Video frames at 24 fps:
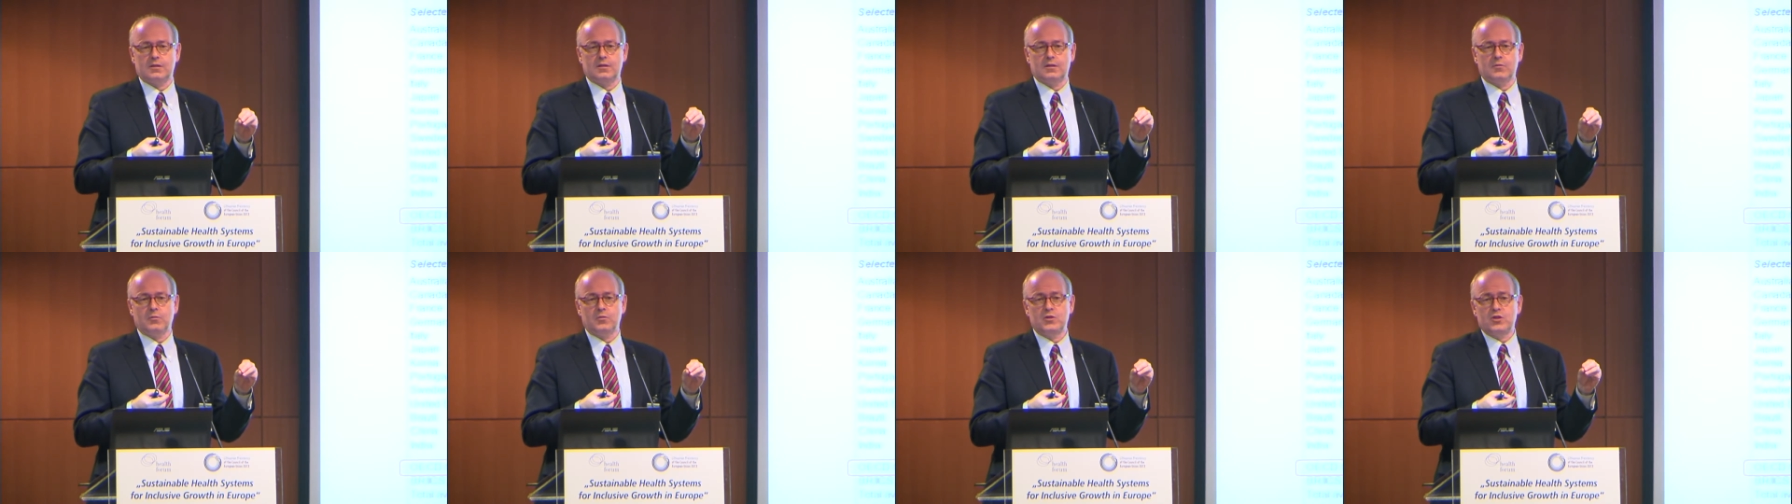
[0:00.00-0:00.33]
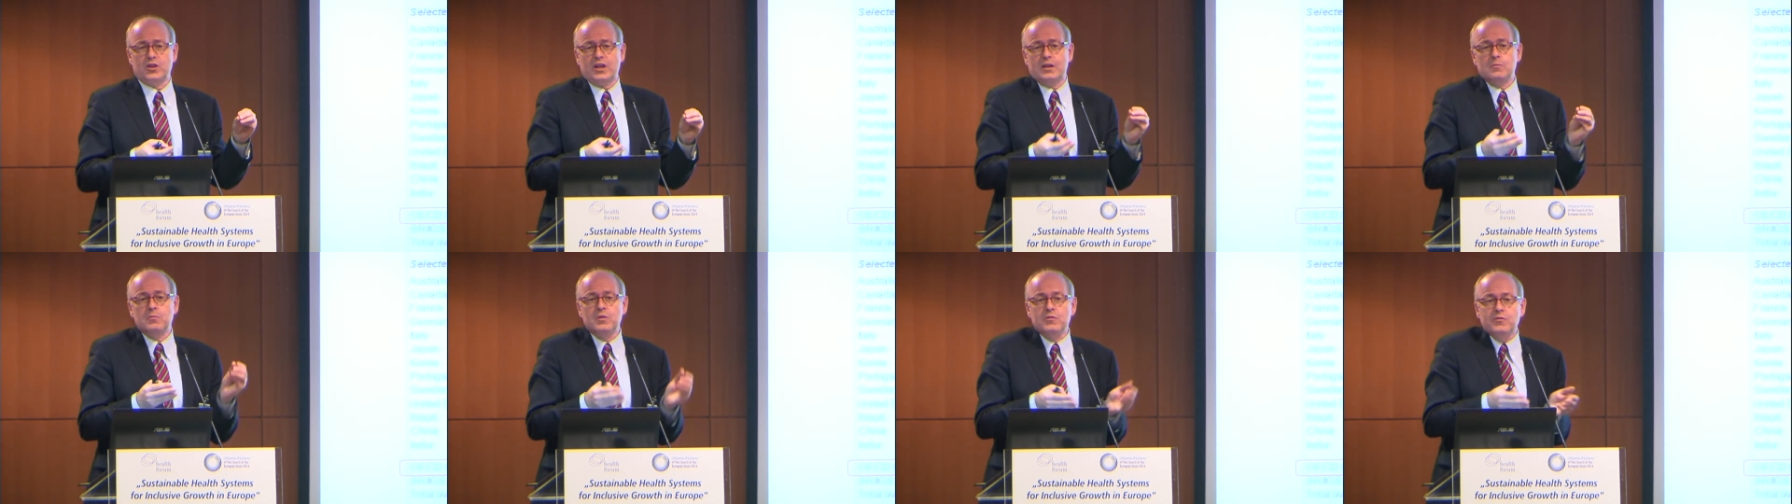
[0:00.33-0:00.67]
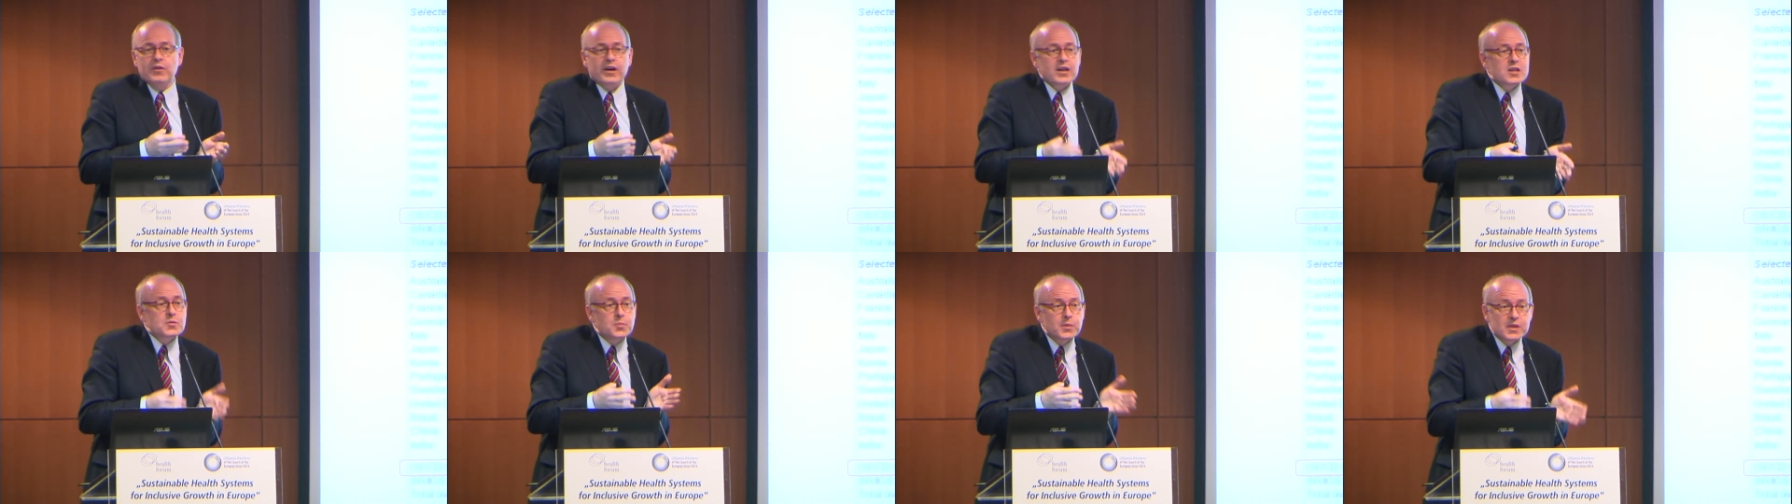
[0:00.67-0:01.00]
which can be
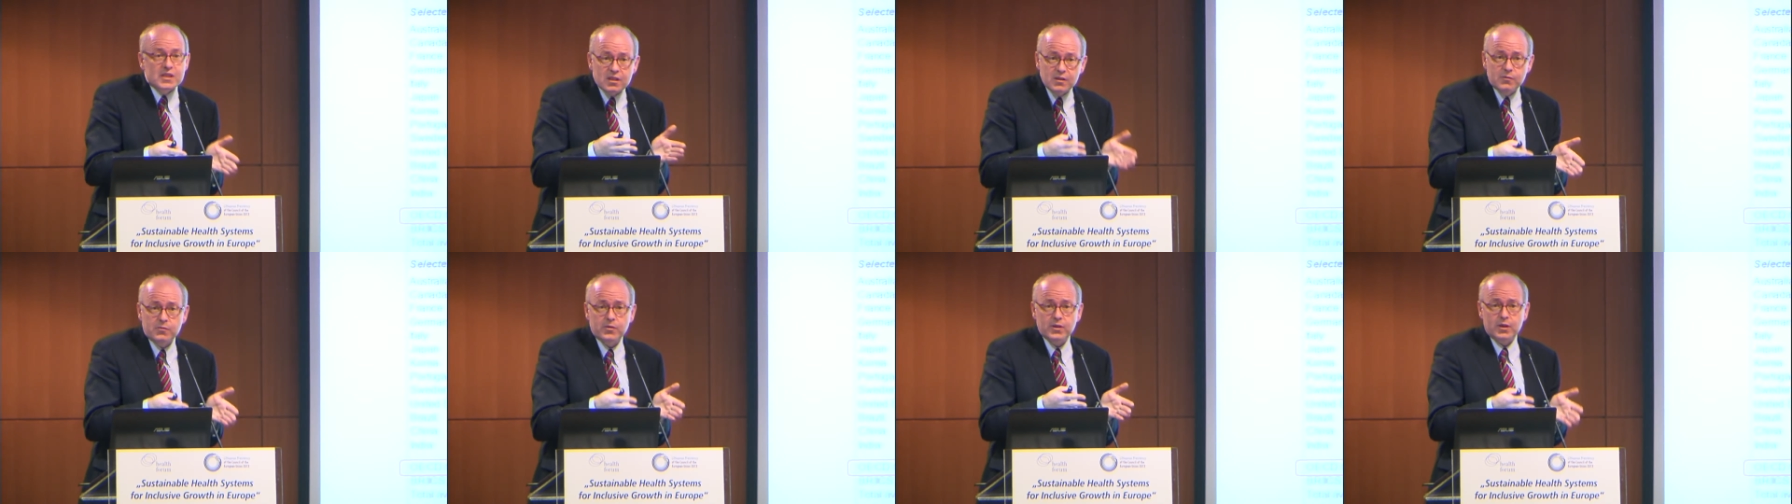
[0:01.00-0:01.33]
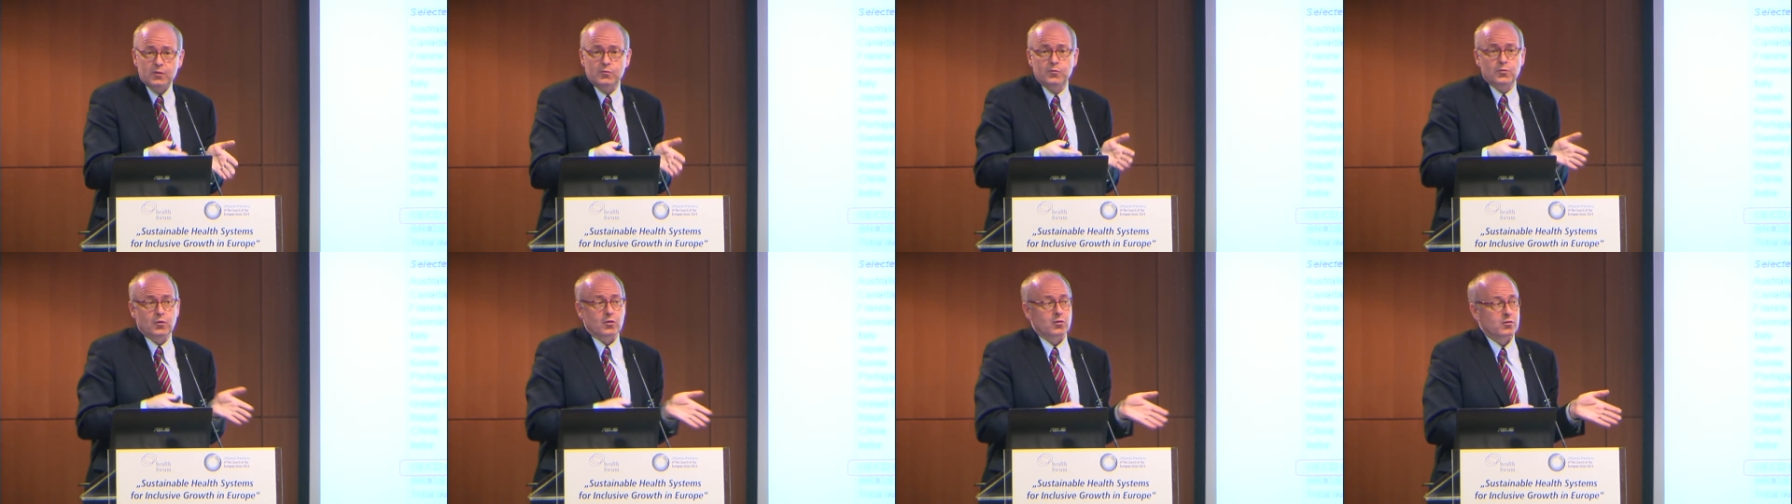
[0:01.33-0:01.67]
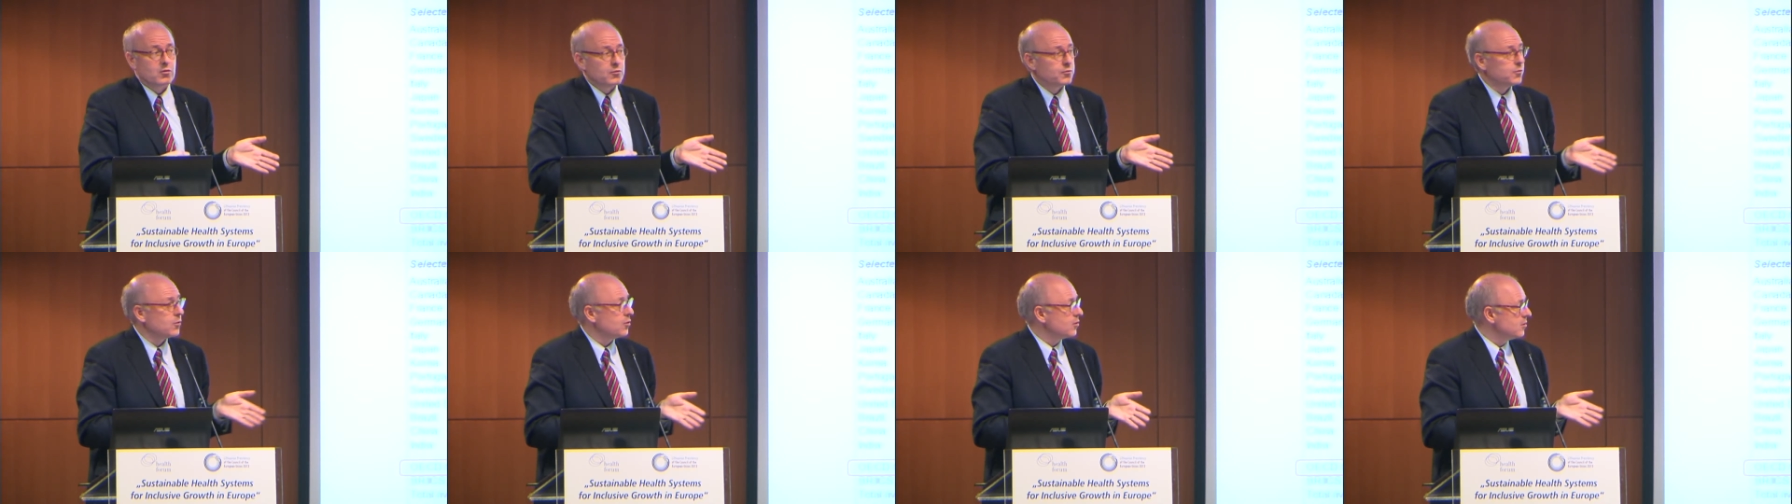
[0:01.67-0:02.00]
very specific for
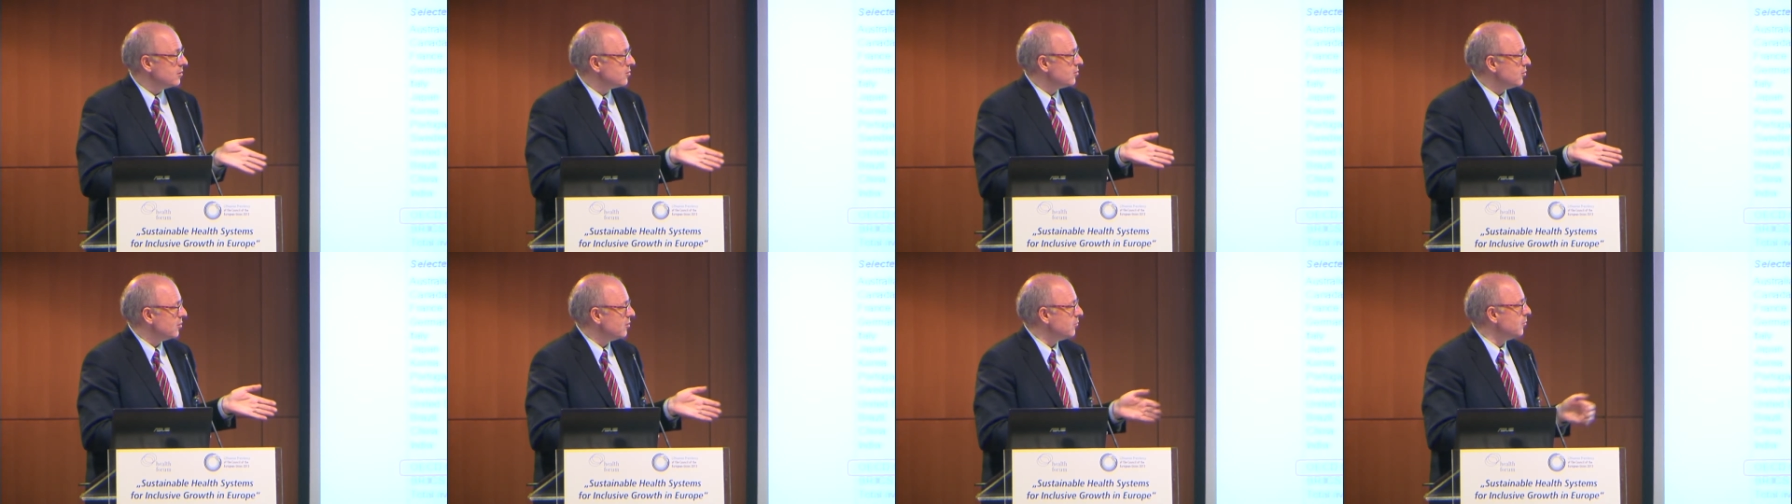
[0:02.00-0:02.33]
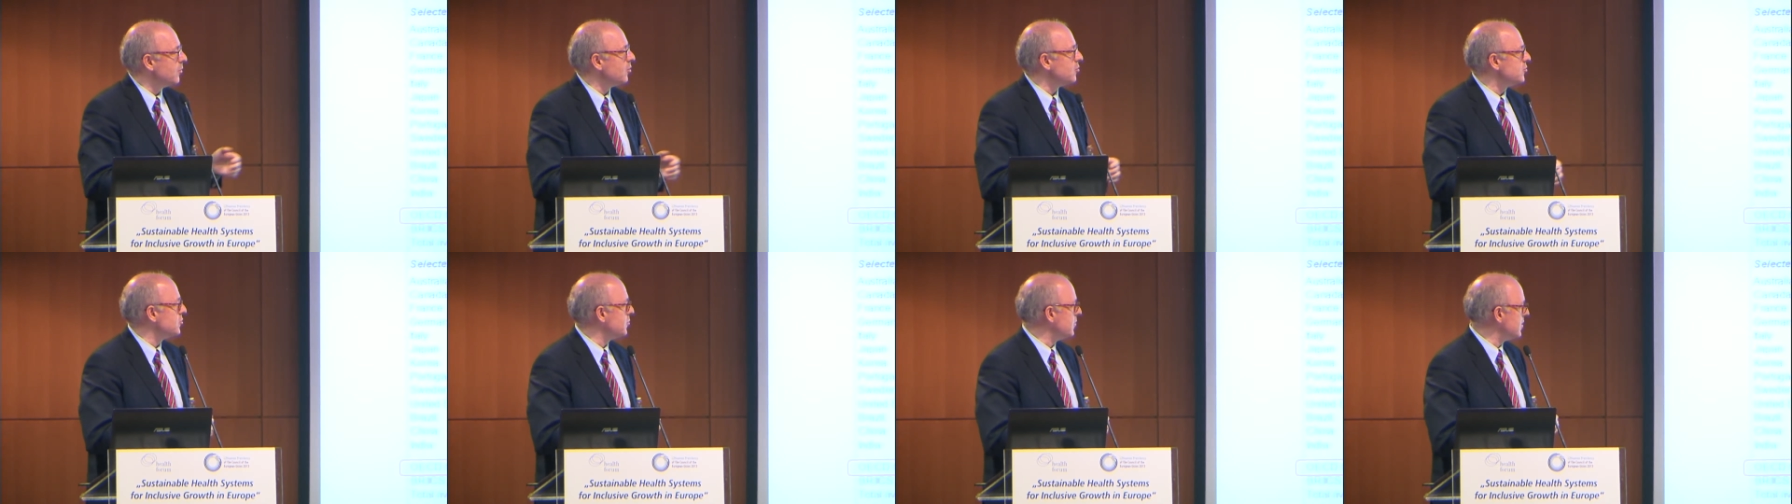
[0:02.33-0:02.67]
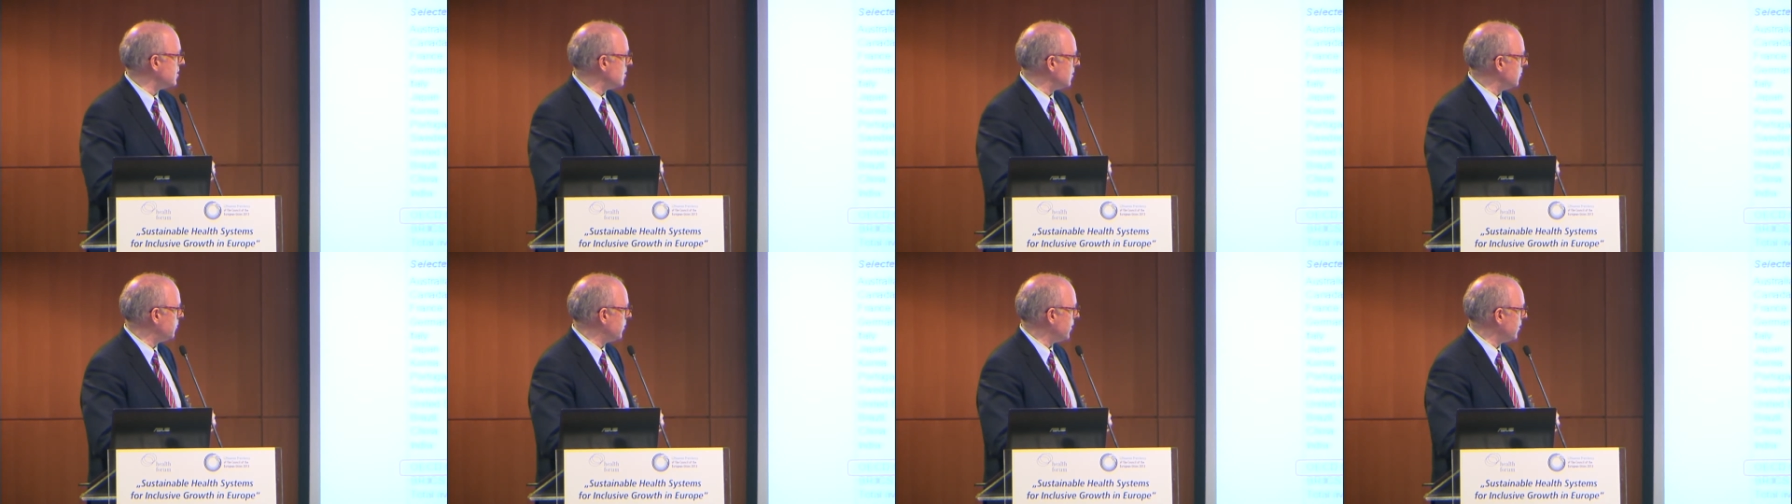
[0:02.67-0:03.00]
the most
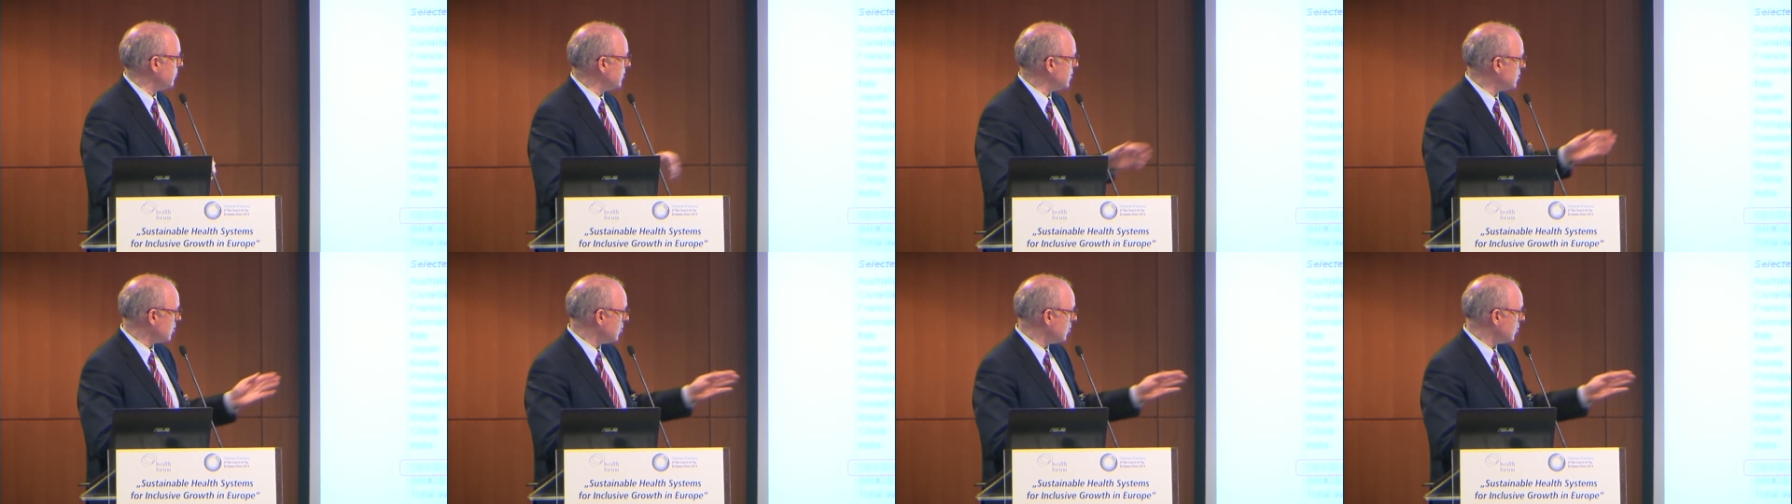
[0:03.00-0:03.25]
recent period.